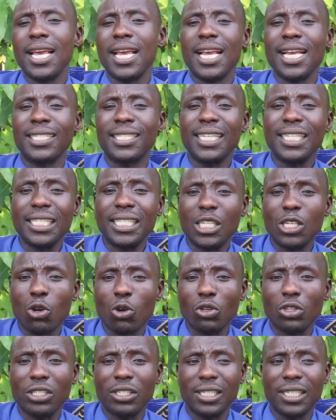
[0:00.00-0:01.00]
Is it
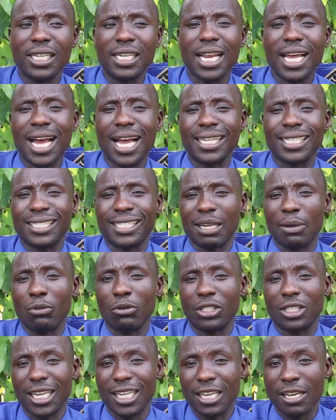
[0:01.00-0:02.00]
not seen as
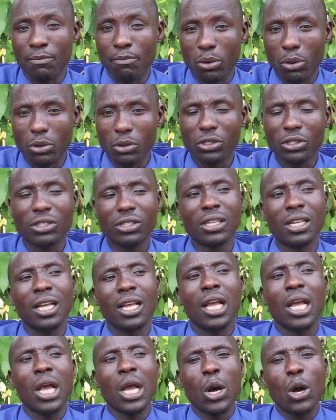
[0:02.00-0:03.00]
sabotaging boss?
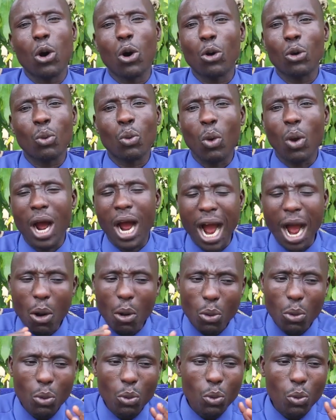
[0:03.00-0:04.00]
Or
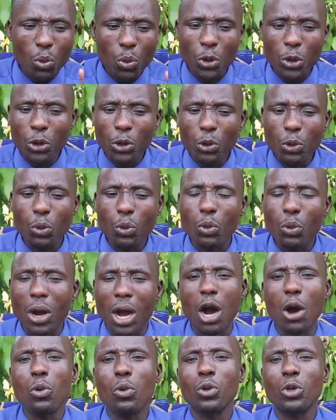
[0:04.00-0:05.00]
how would
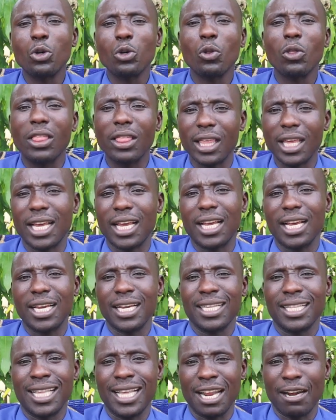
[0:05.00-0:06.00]
you think
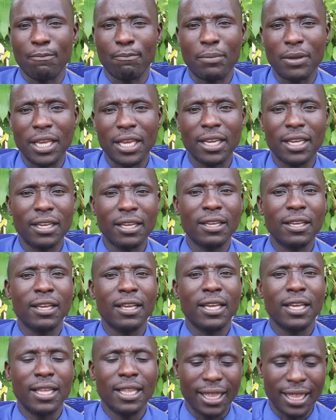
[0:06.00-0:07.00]

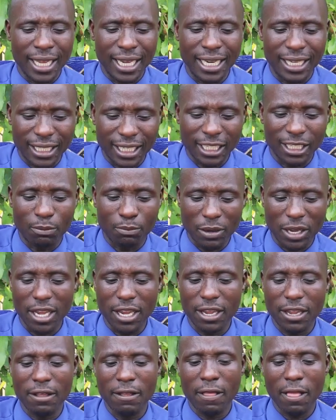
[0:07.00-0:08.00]
it is
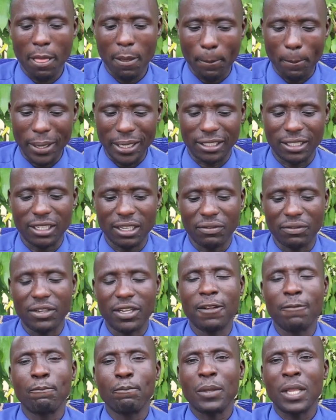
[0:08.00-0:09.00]
being
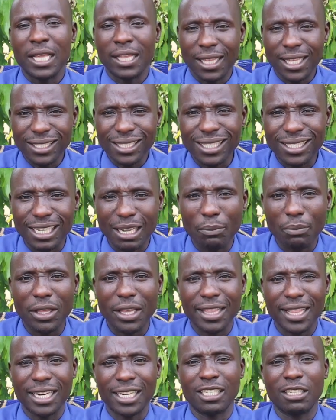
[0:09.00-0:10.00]
perceived? This is
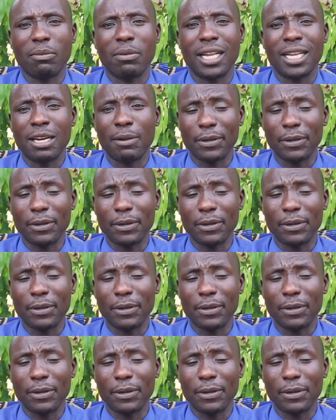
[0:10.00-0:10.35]
something that is emerged.